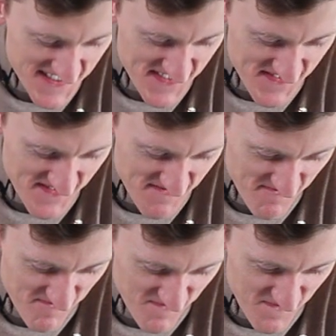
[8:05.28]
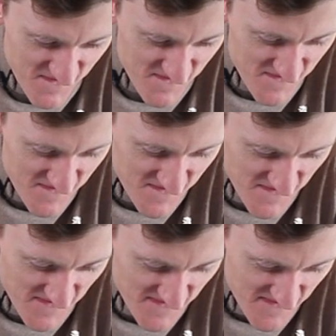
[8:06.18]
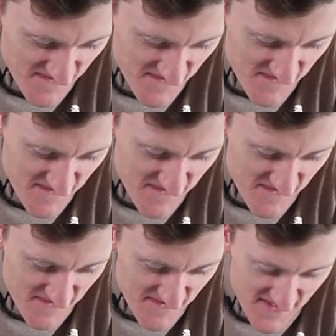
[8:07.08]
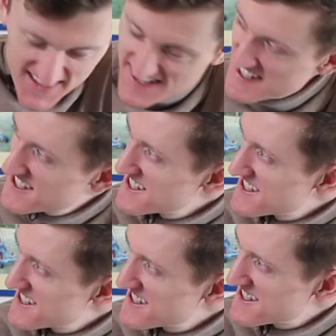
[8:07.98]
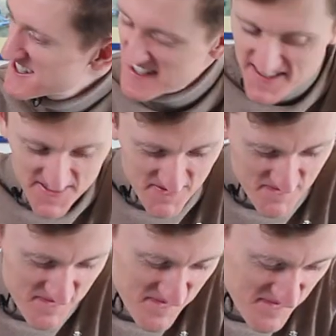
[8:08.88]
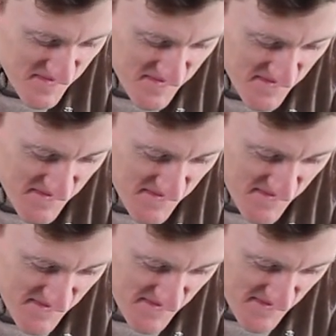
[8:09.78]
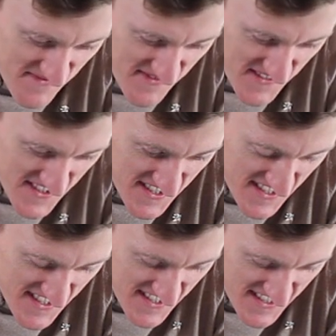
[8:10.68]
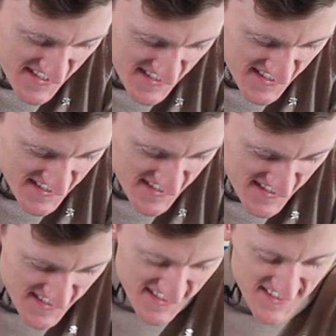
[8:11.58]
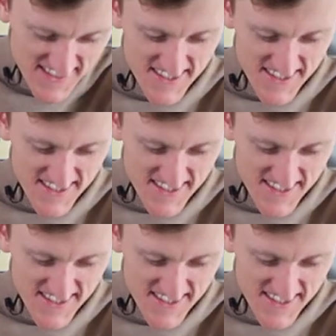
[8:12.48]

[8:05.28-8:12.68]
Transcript: (no one is talking)